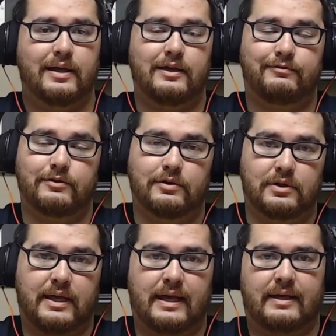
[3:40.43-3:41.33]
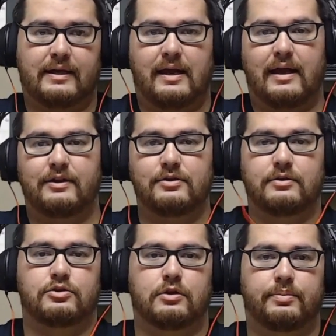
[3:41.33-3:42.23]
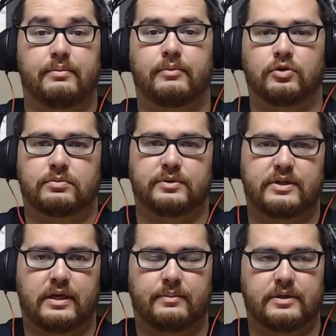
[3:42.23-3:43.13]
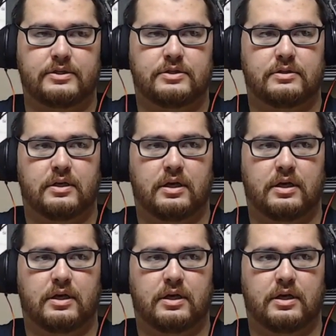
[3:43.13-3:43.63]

If you look at it, how do you interpret multiple damage?